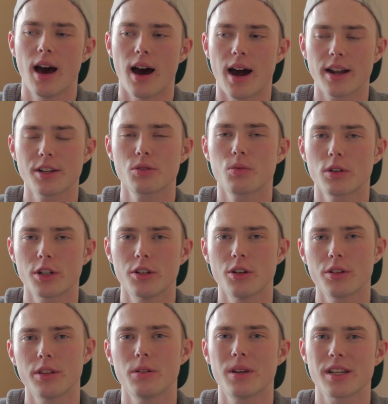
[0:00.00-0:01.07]
I just want to
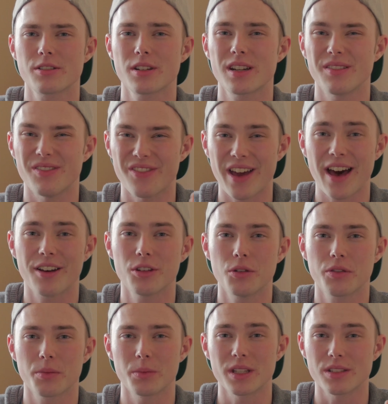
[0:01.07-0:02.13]
know that you guys are getting value
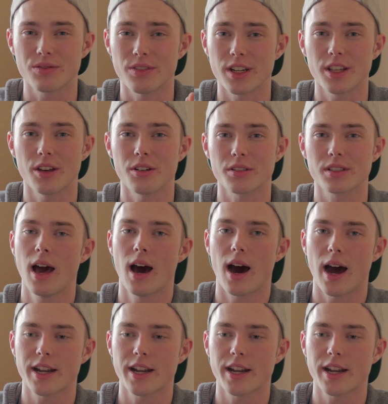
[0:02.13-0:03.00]
from these videos.